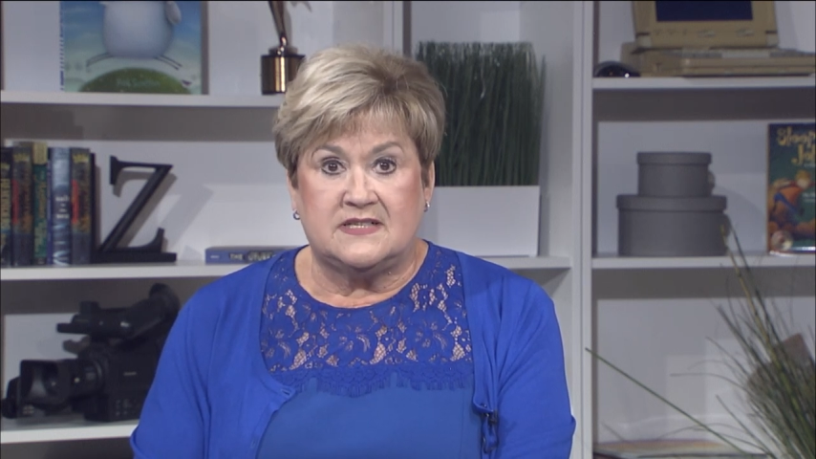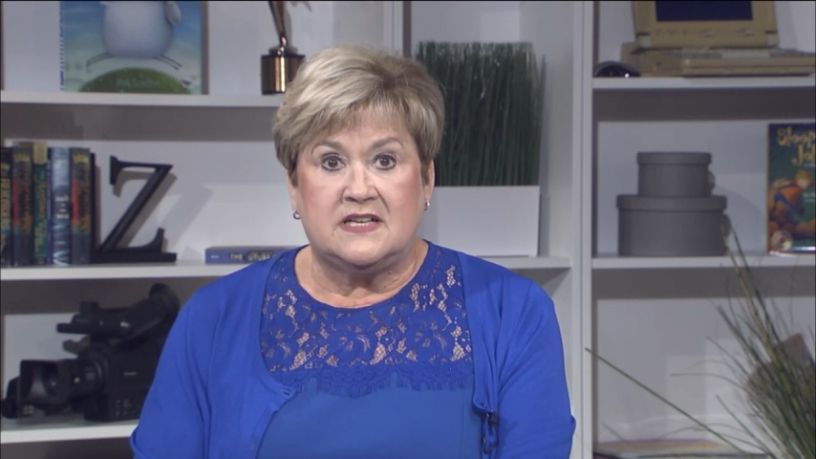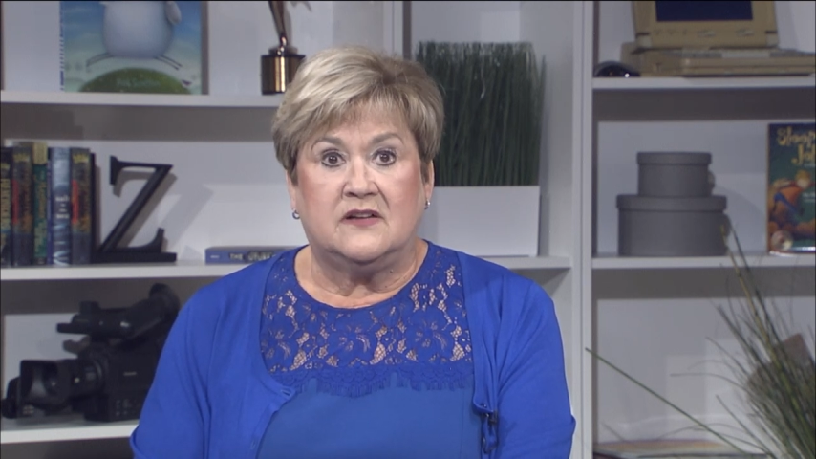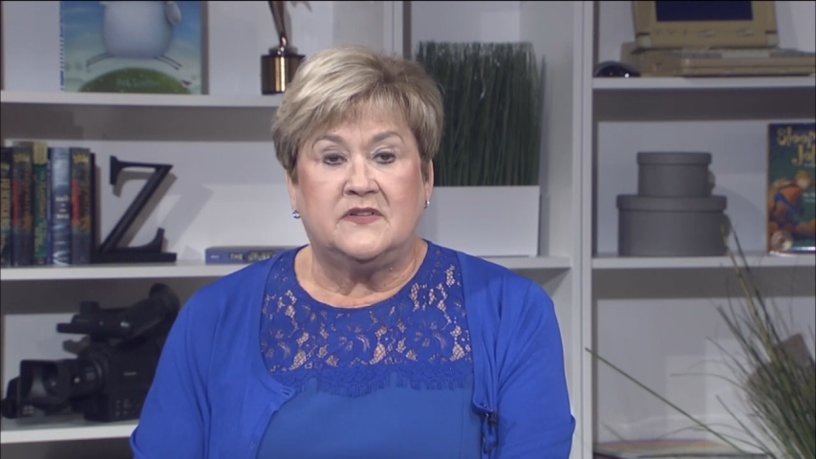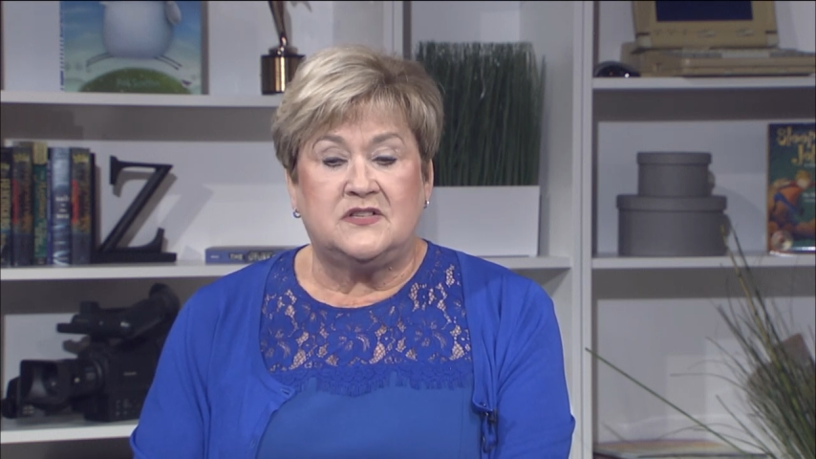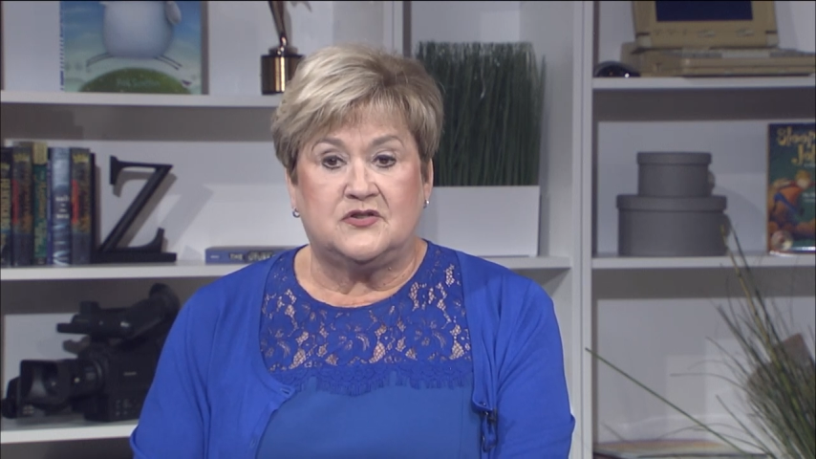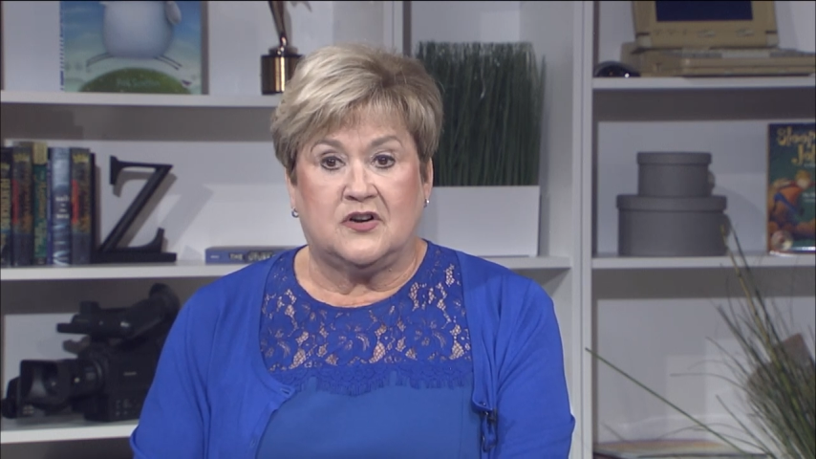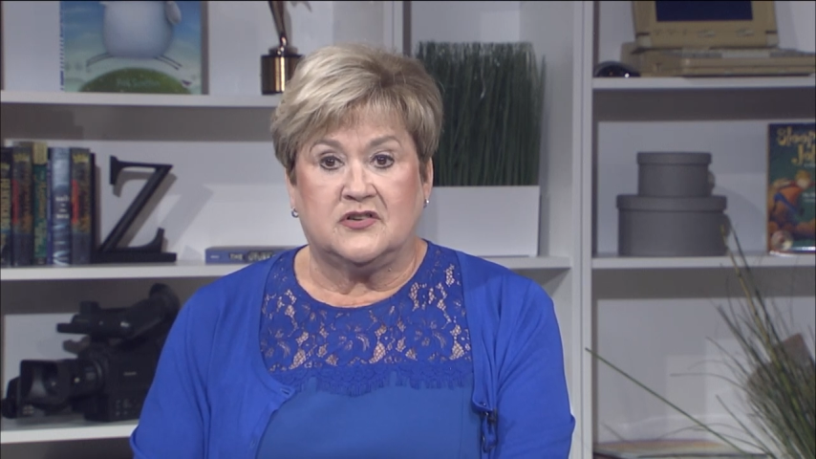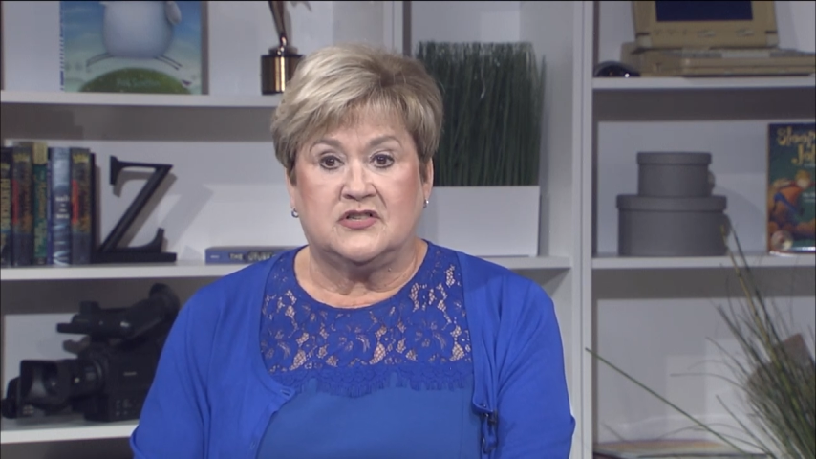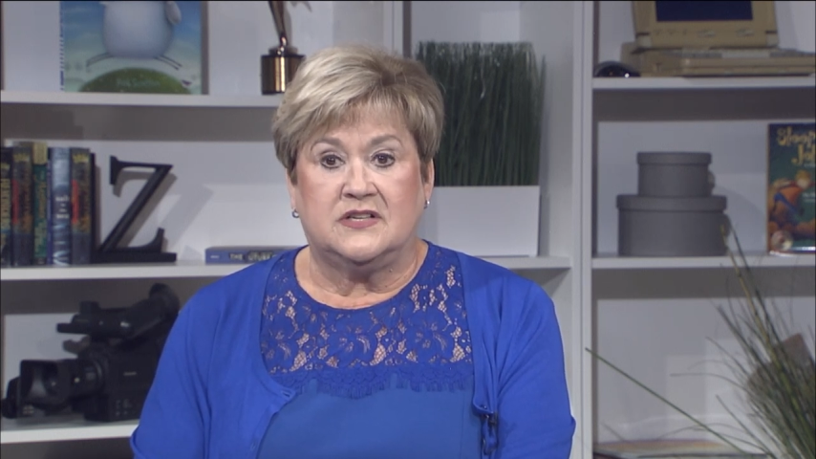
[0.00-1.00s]
set of
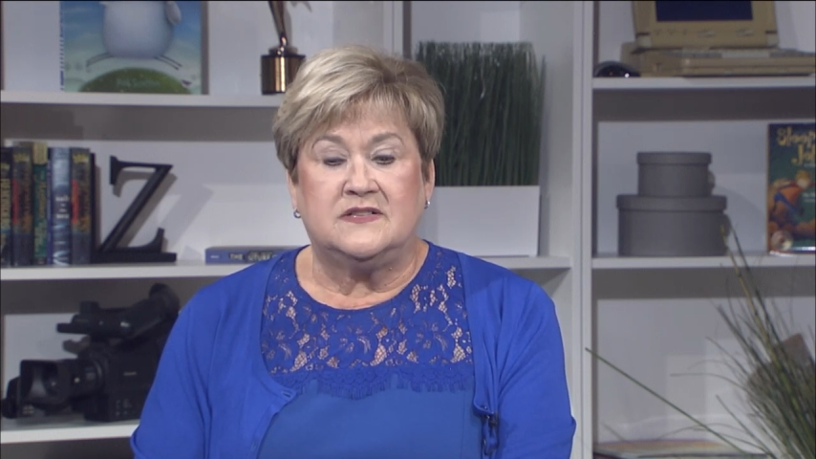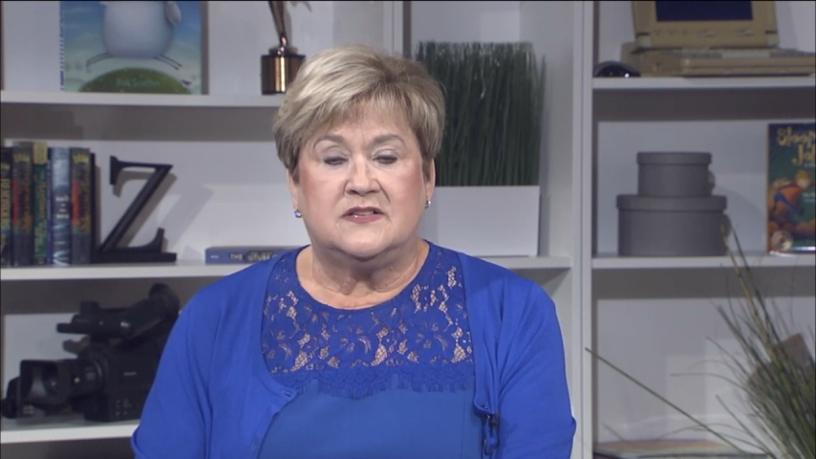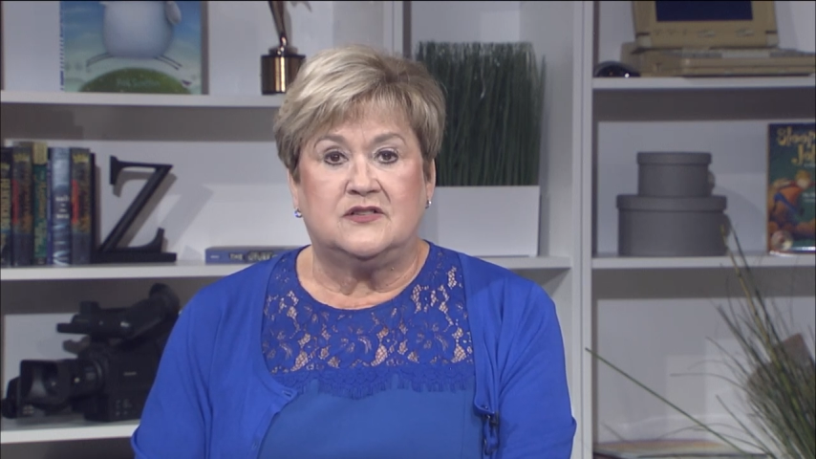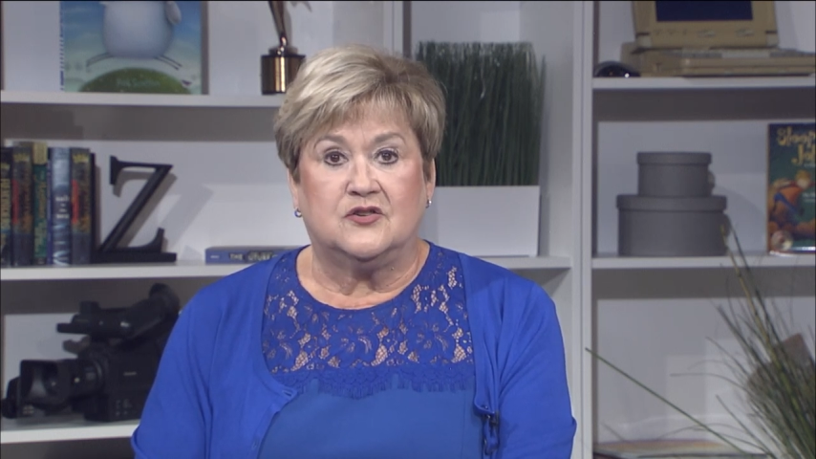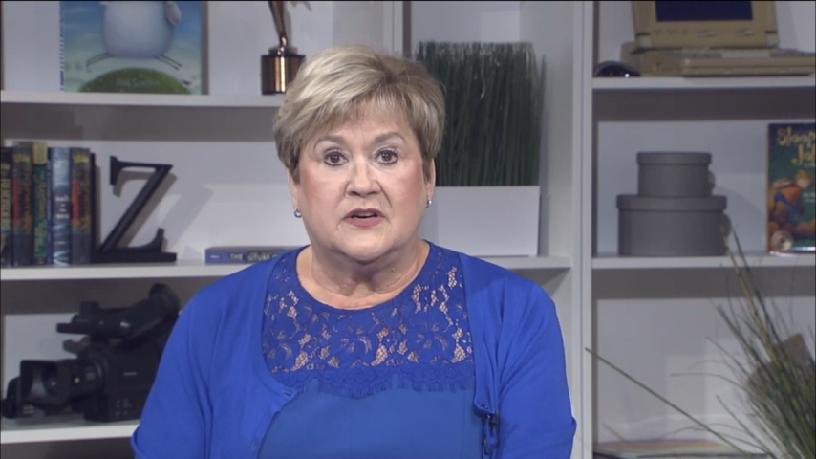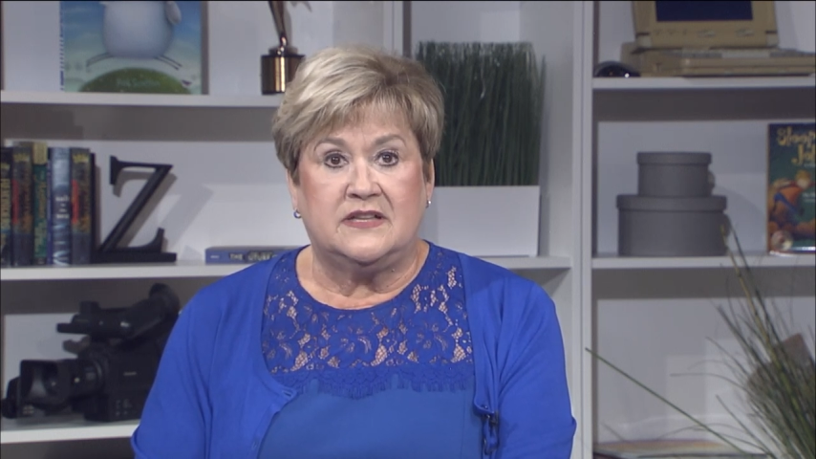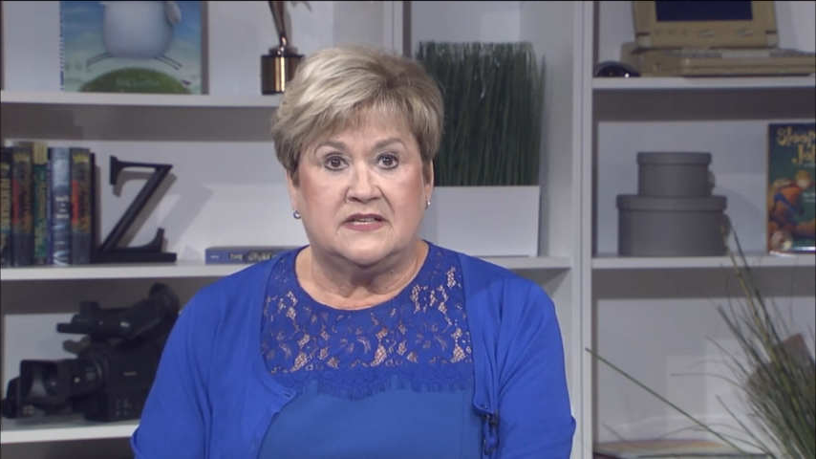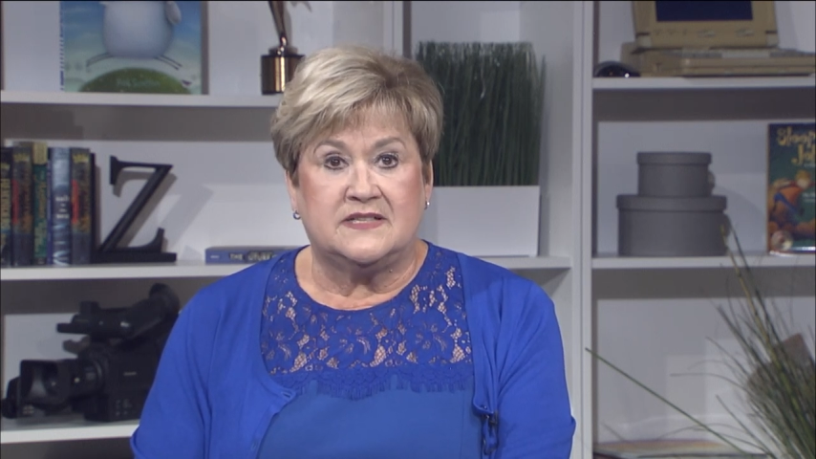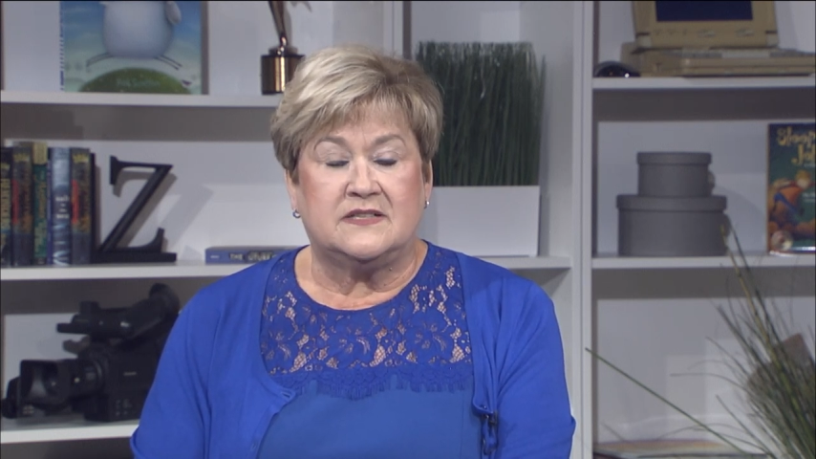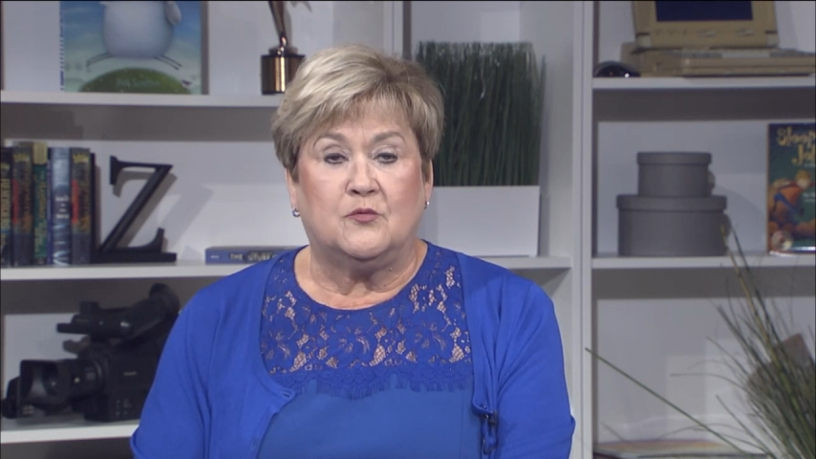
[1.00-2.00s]
instructions during this